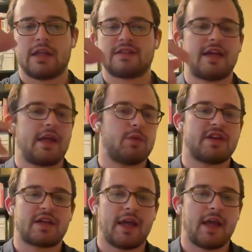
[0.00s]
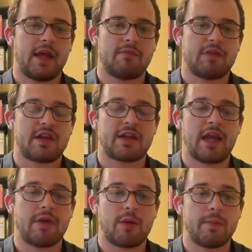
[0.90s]
let's say it would decay, the
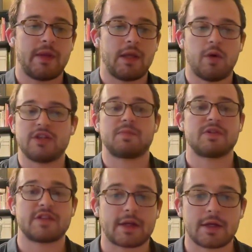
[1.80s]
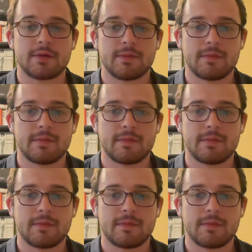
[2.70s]
decay rate would be once per second.